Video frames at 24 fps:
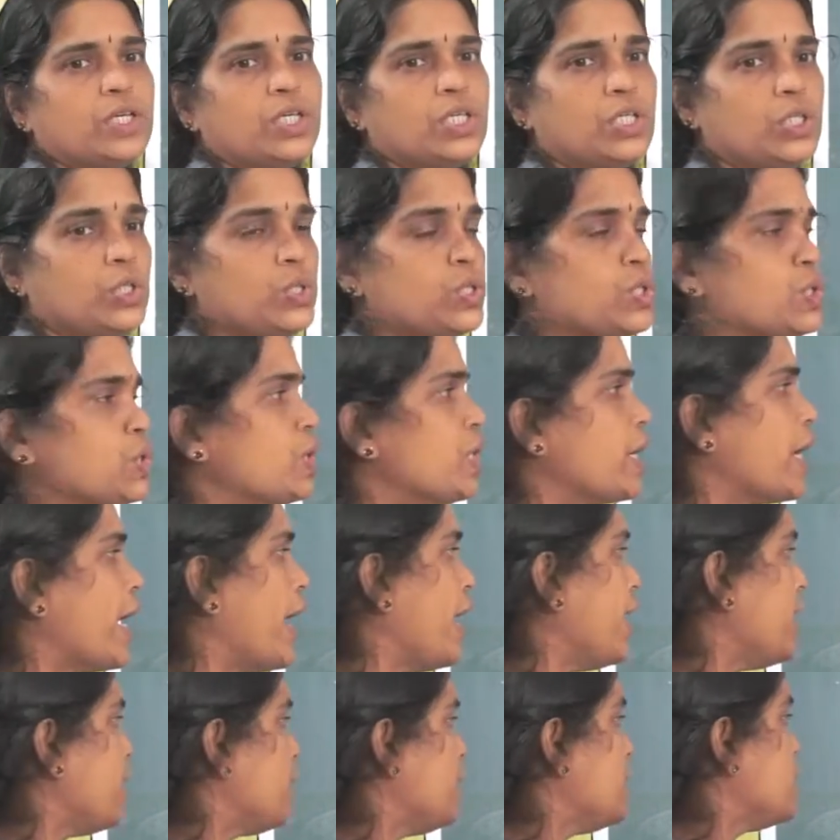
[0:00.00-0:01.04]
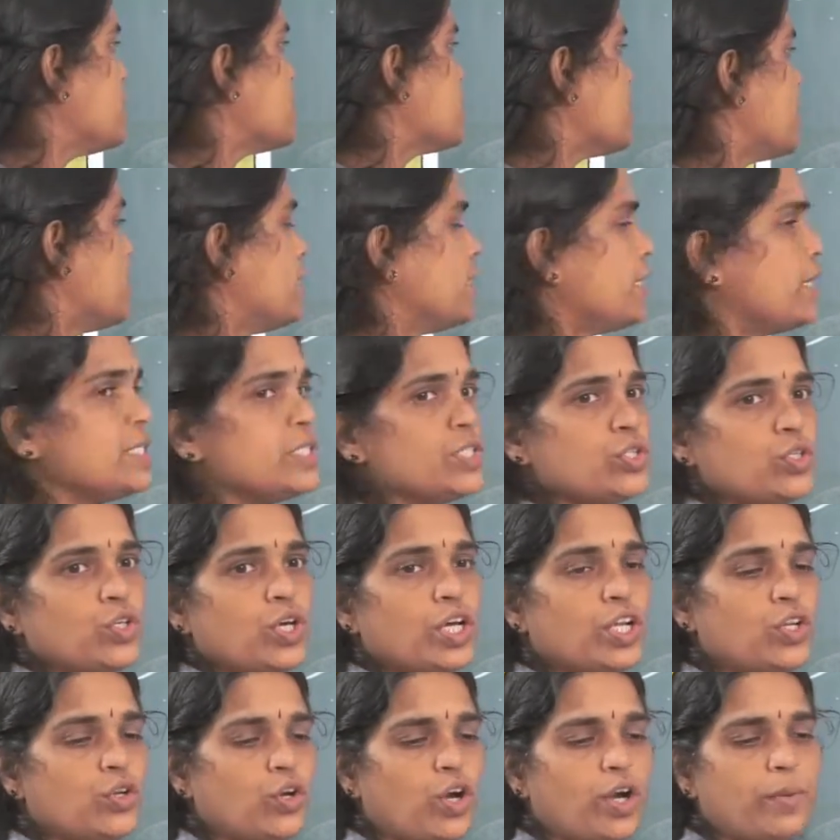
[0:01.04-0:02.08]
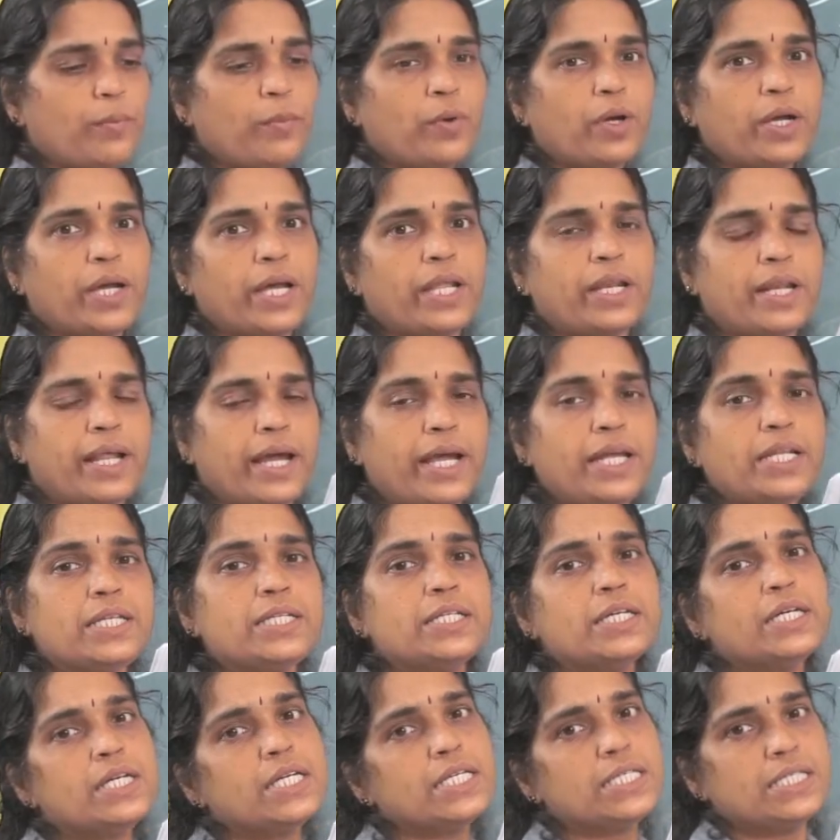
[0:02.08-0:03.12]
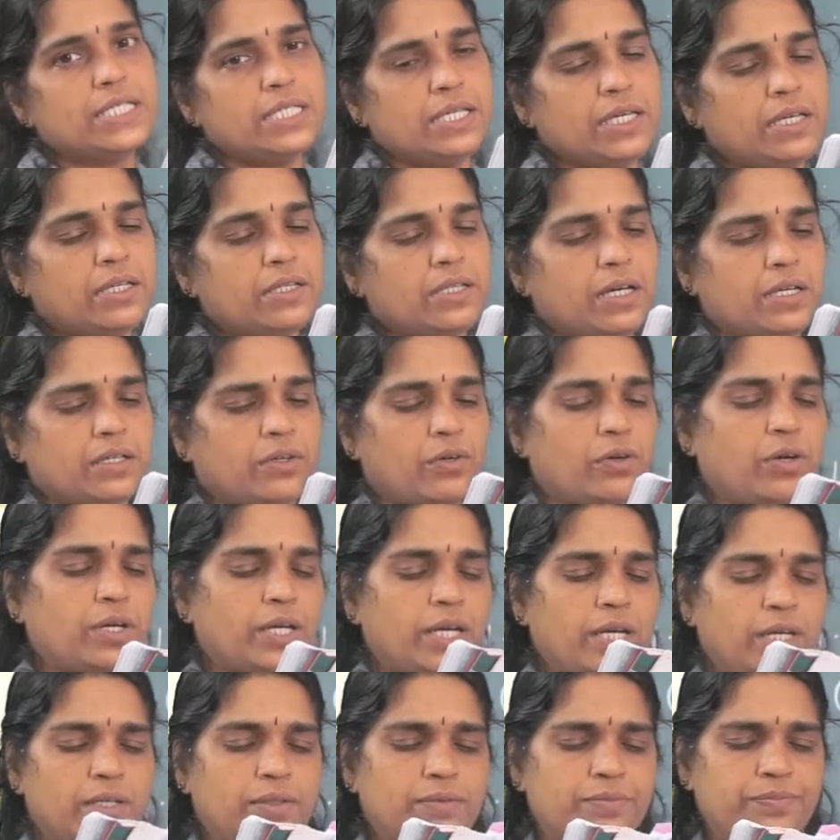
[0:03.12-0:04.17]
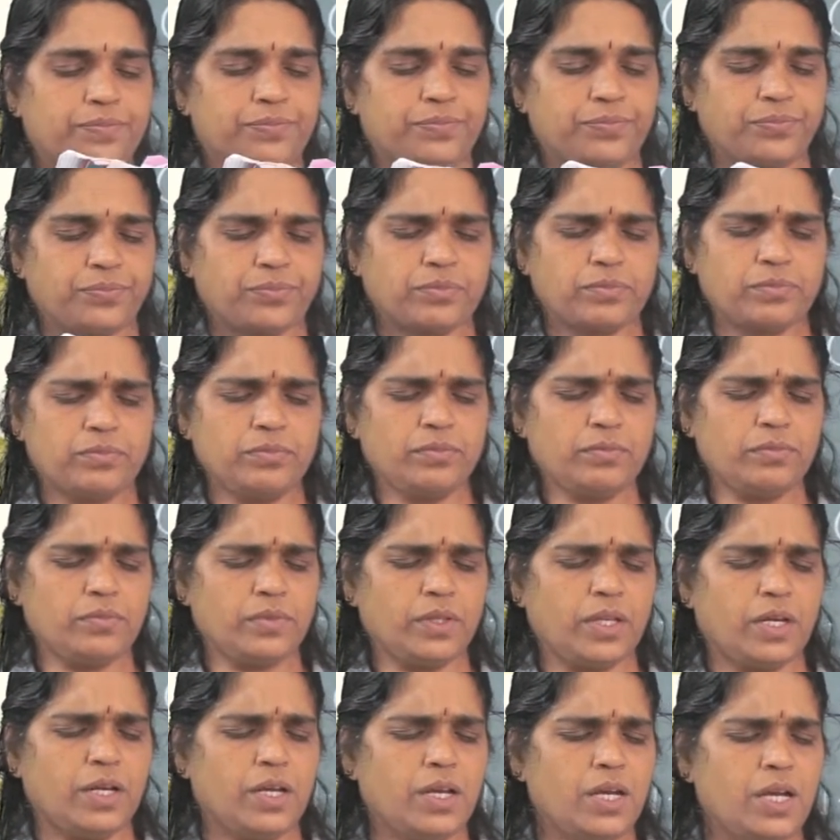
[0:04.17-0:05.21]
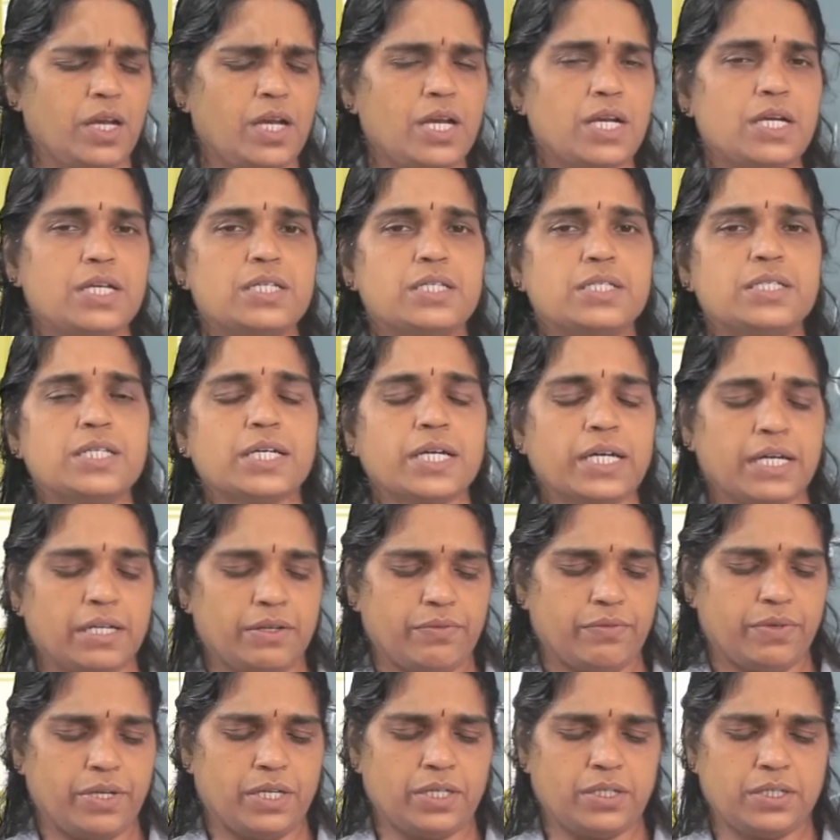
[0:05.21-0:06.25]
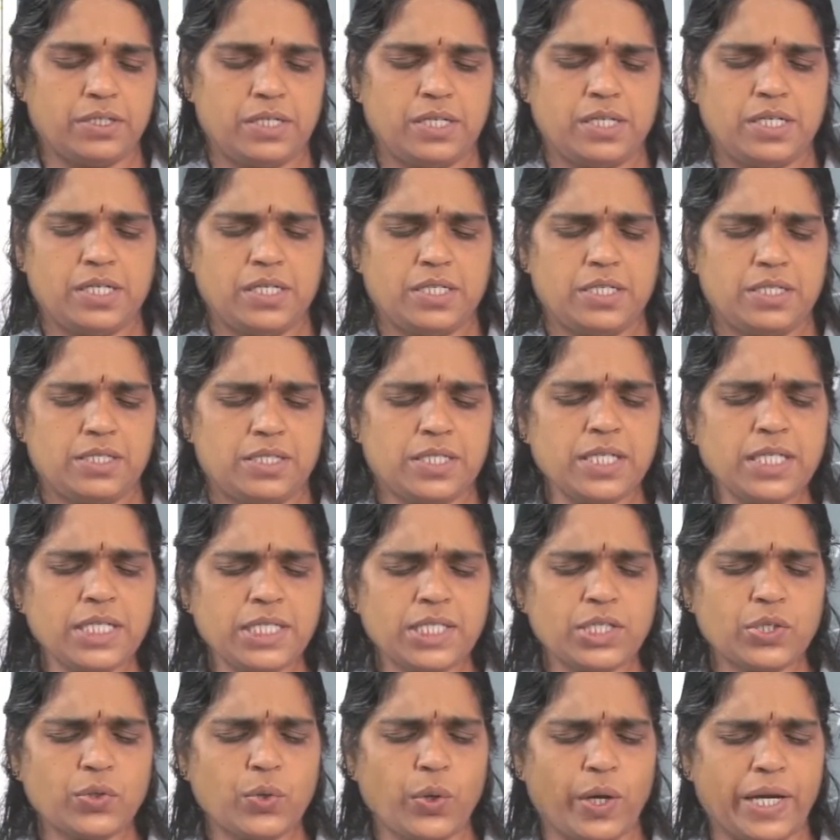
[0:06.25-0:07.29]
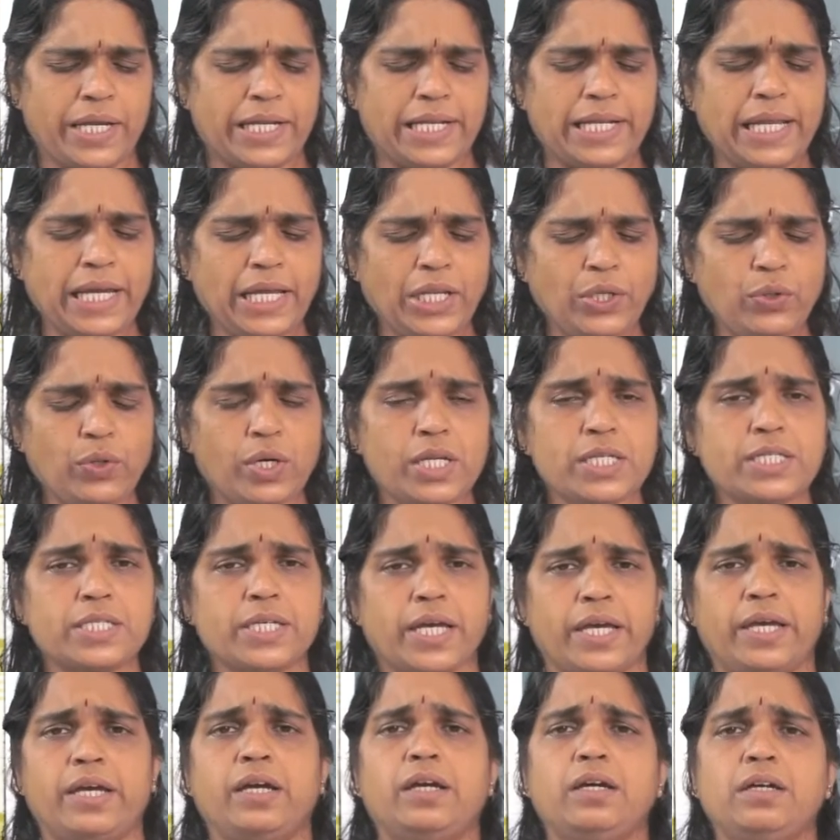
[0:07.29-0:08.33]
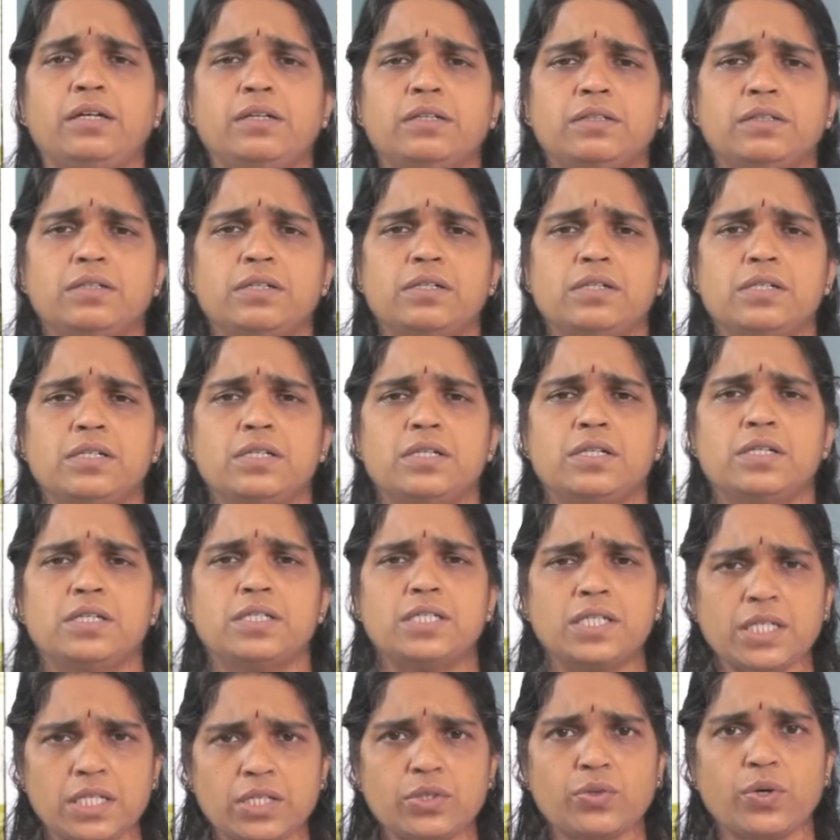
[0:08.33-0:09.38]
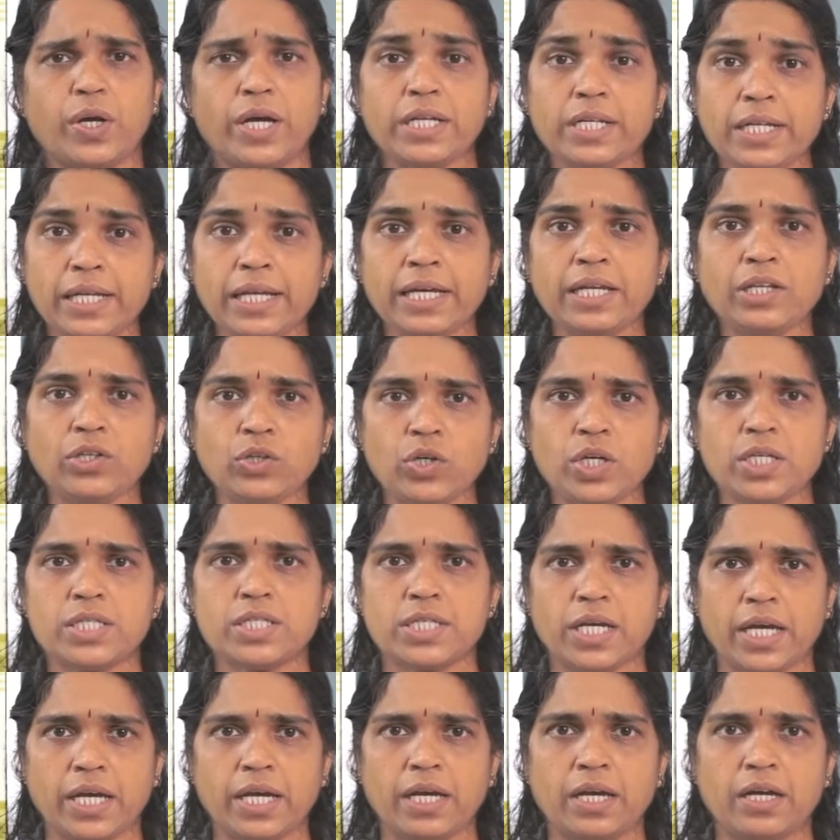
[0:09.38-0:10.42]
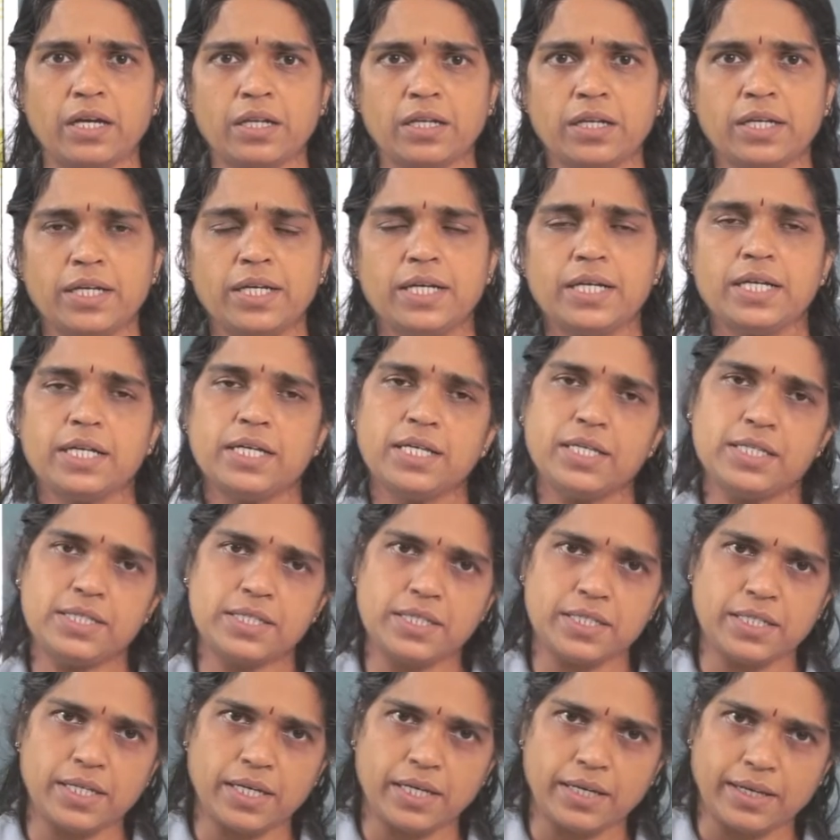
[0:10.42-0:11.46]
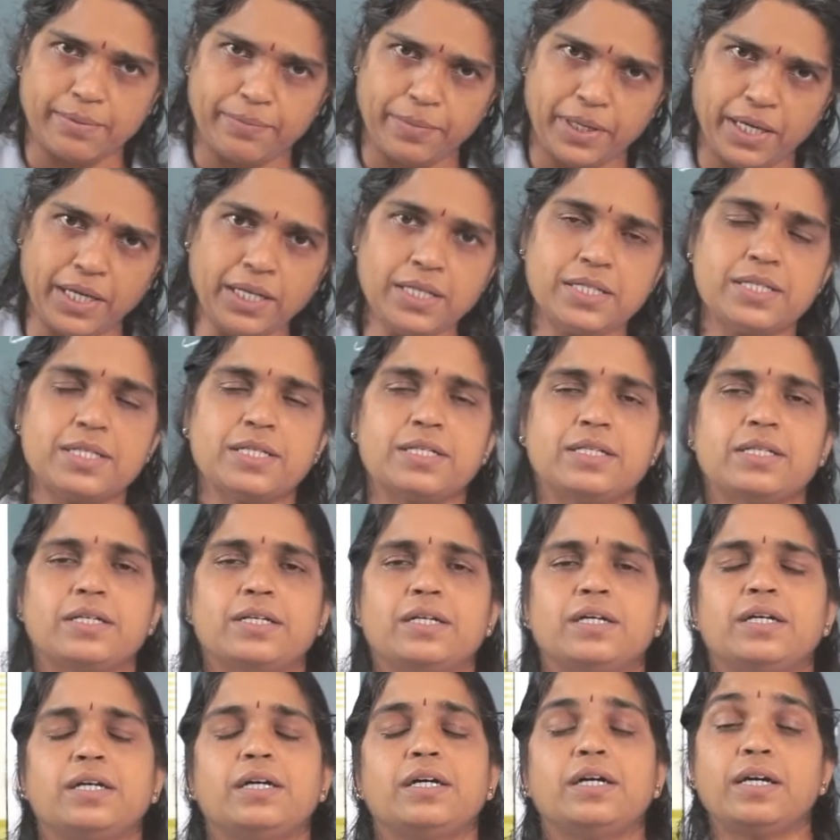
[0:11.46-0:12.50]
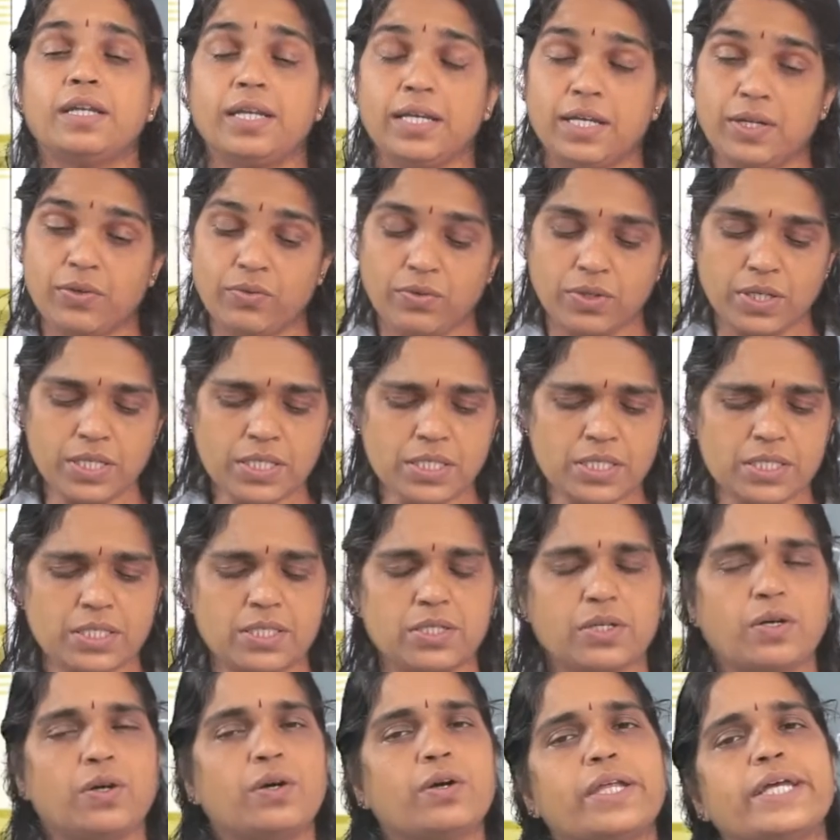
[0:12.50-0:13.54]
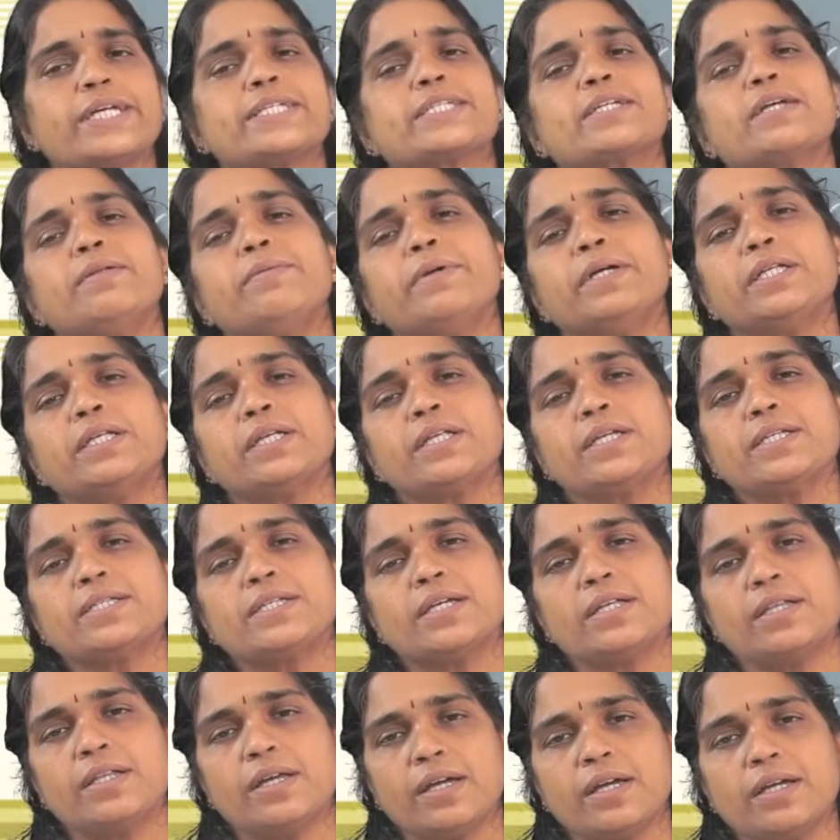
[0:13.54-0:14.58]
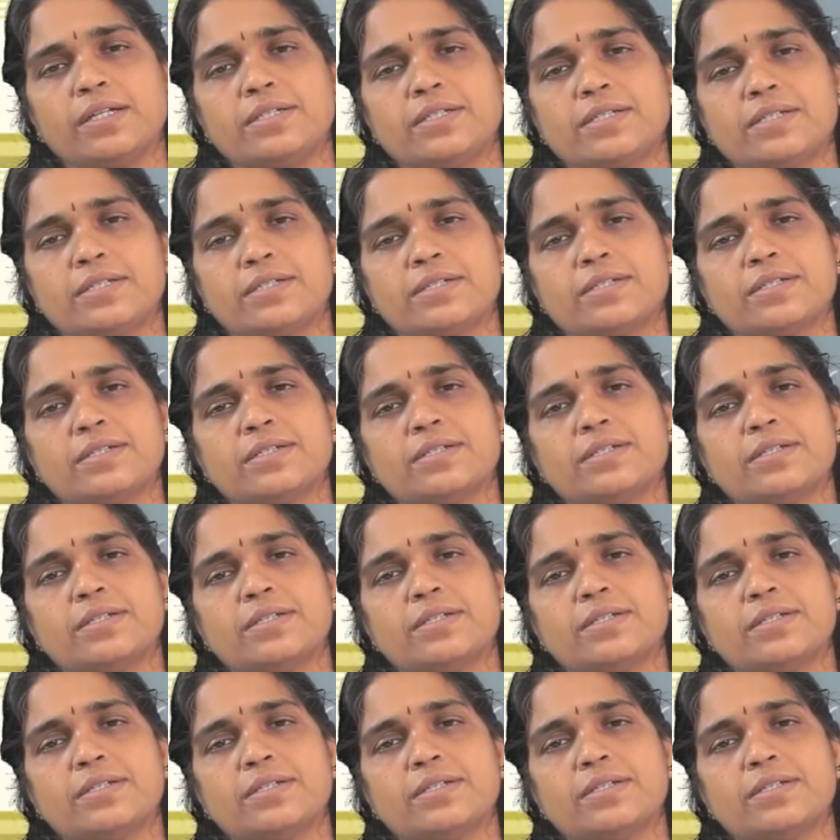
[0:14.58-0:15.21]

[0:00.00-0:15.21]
You should write this sentence in your notebook and write C there. Okay. Second one, sit quietly in your chair. Sit quietly in your chair. Is it a command, request, or exclamatory sentence?